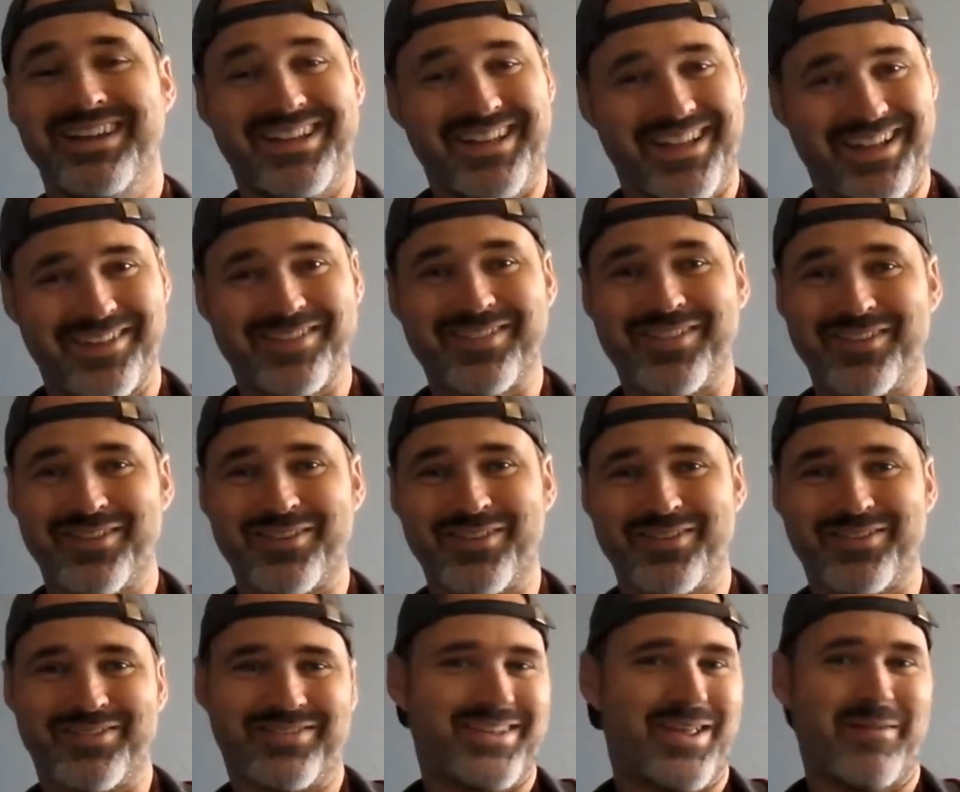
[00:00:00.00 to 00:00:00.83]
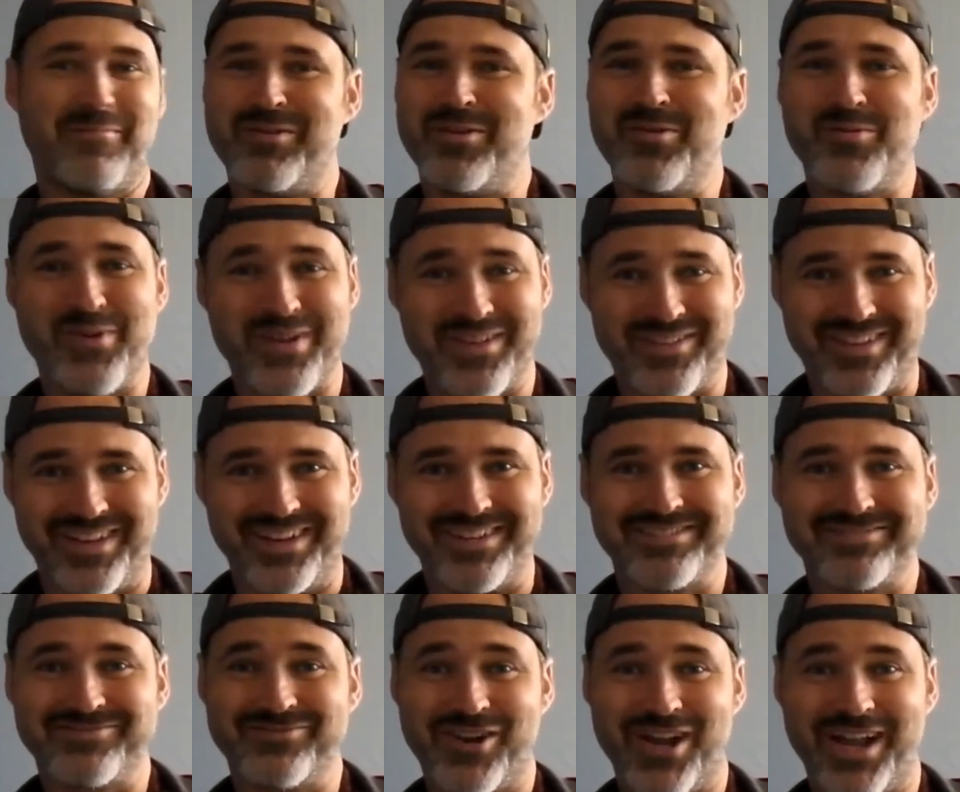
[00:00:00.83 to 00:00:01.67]
Yes, who
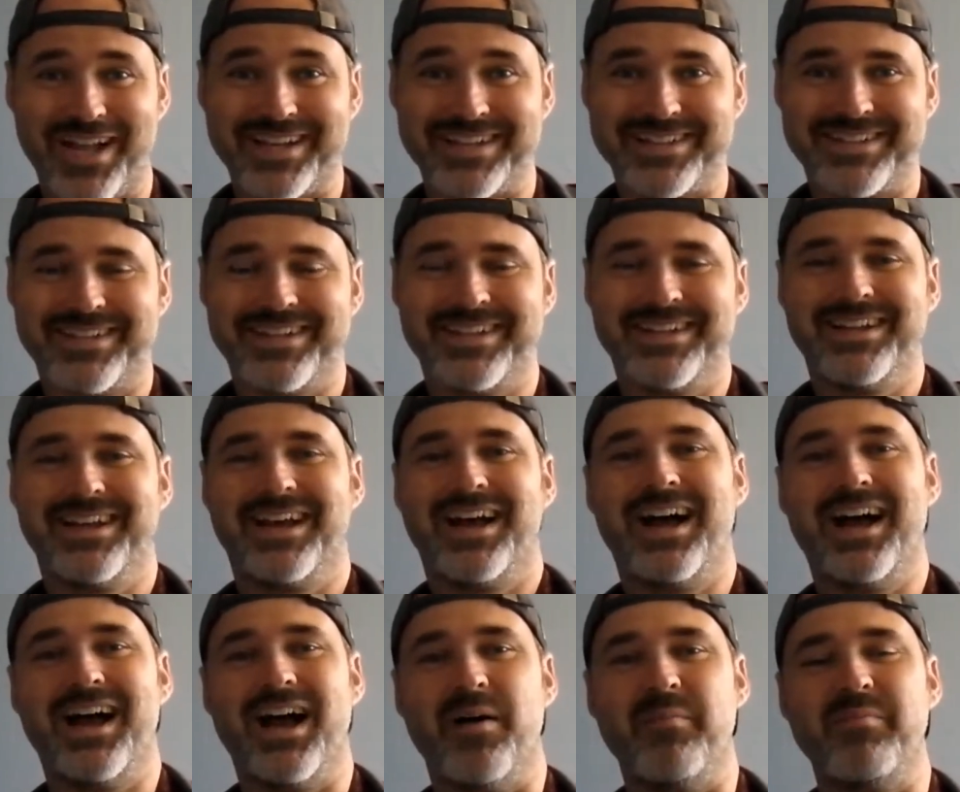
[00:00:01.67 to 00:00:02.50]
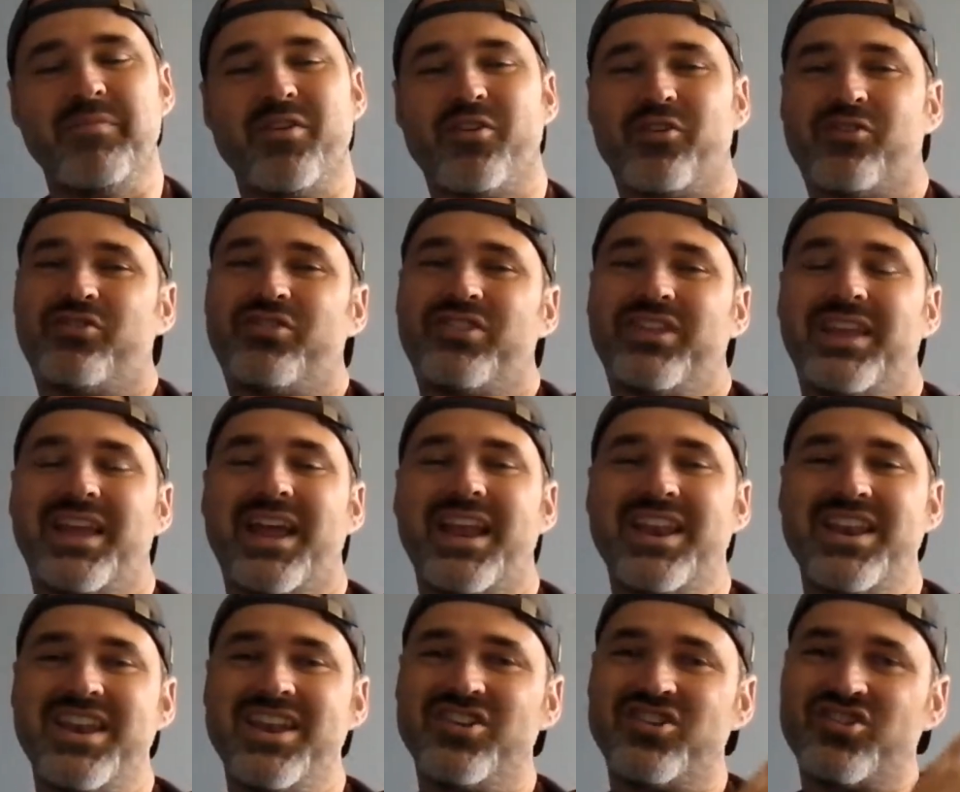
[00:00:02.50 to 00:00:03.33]
isn't, right? There's the
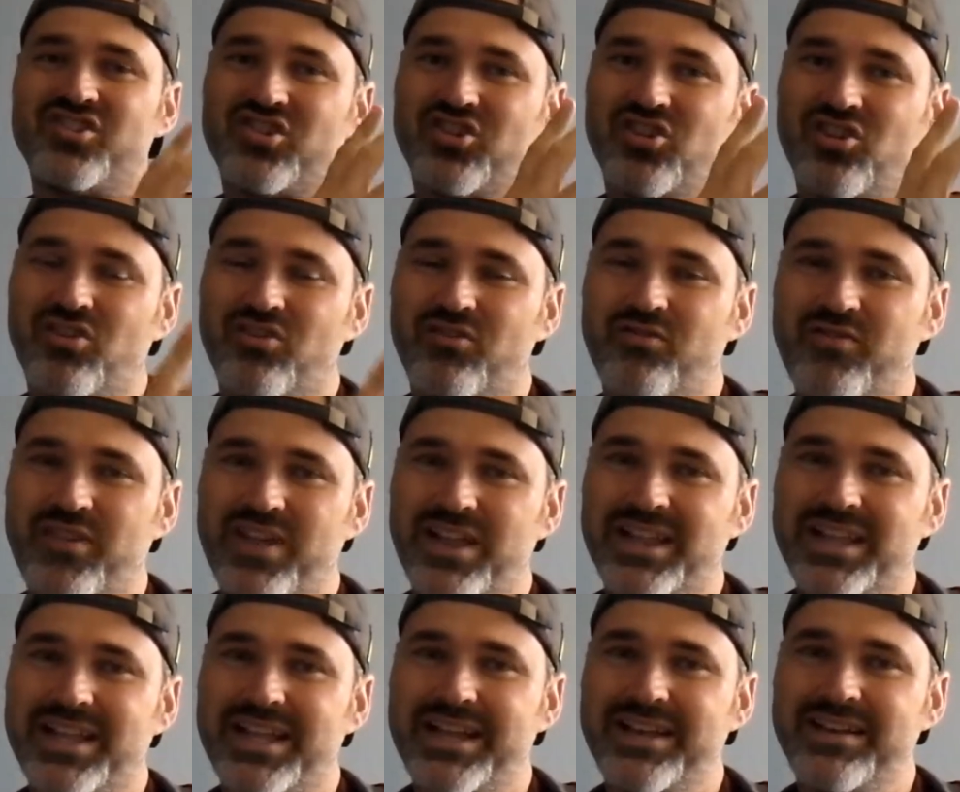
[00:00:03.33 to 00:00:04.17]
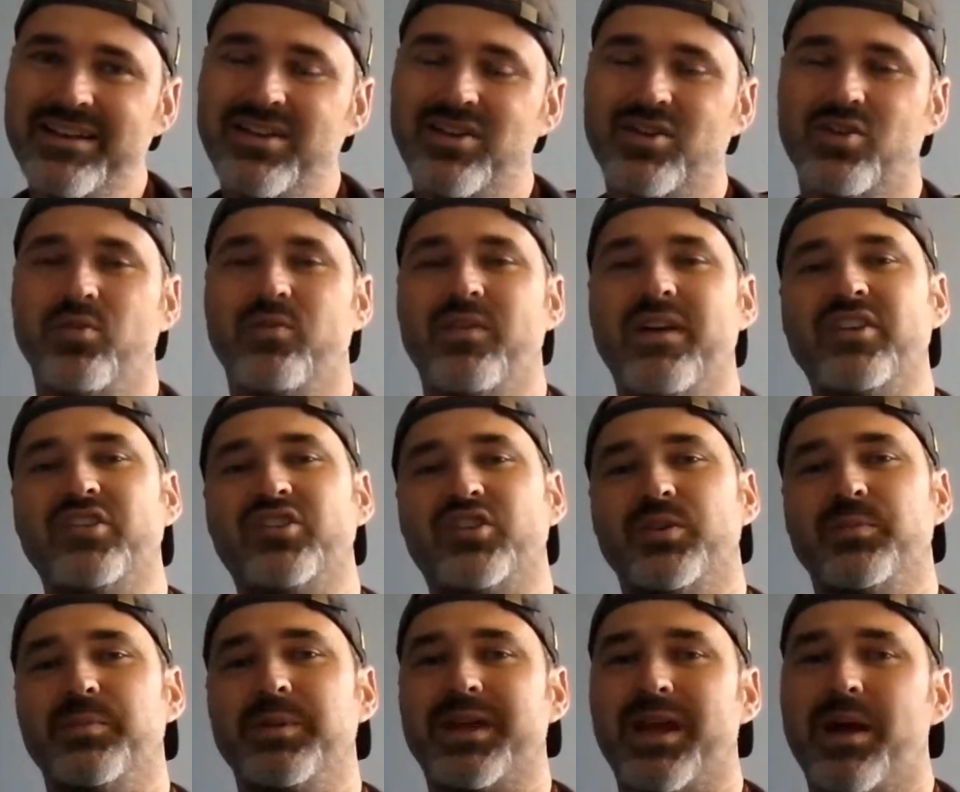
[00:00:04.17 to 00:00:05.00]
initial villain who
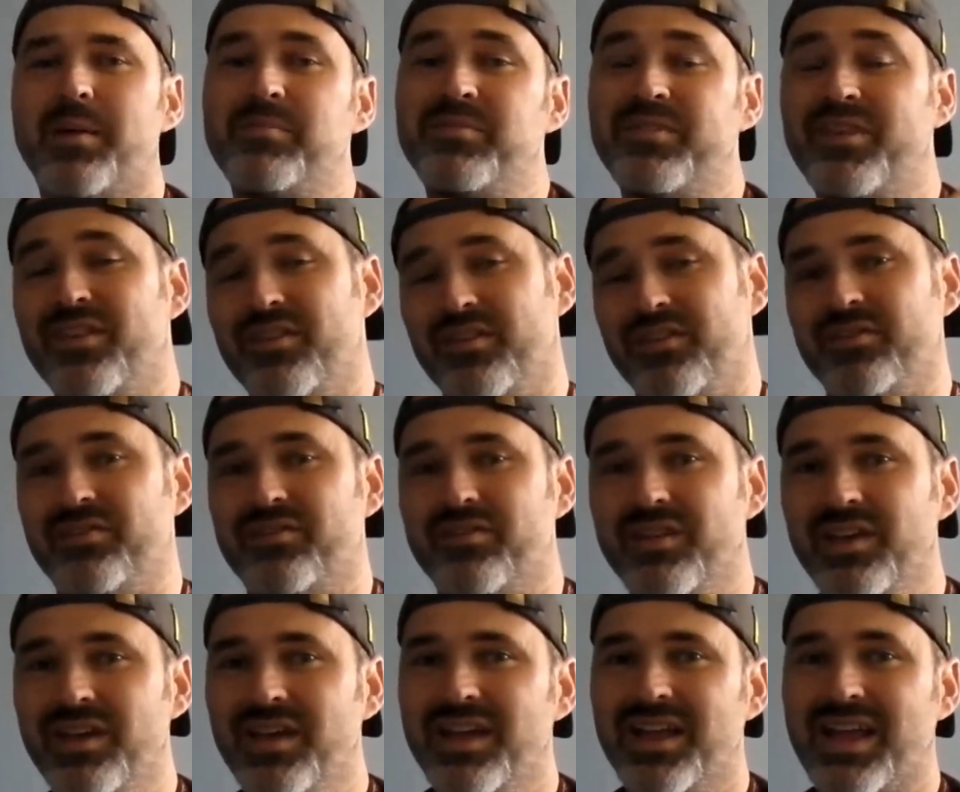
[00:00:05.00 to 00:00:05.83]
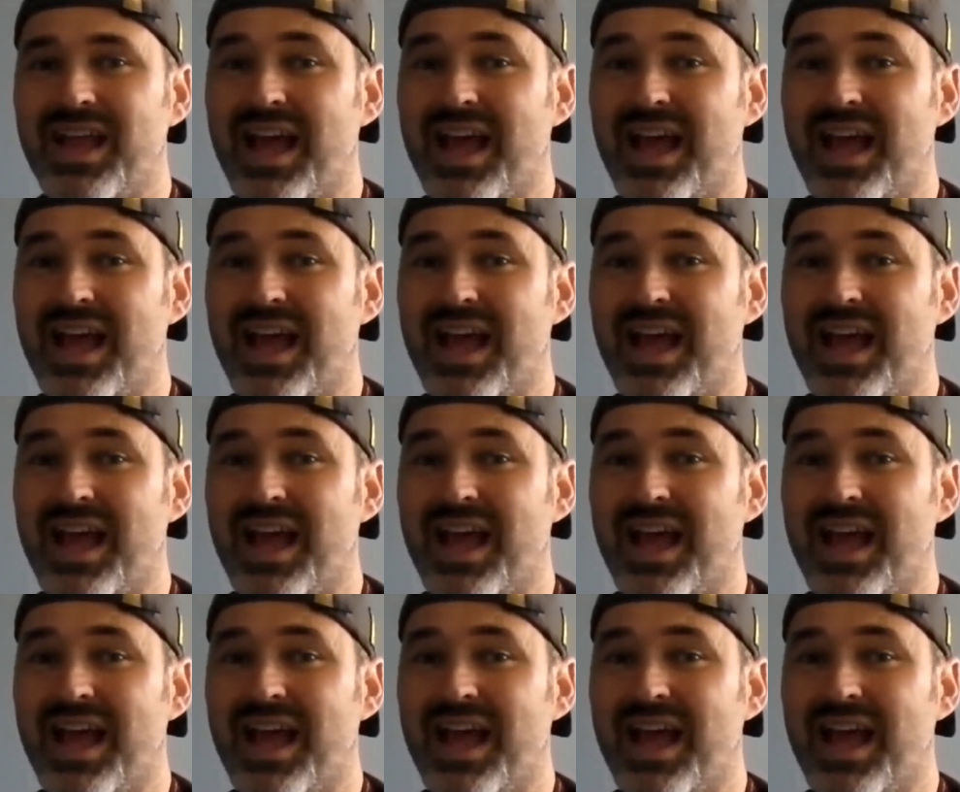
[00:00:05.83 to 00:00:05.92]
eventually becomes his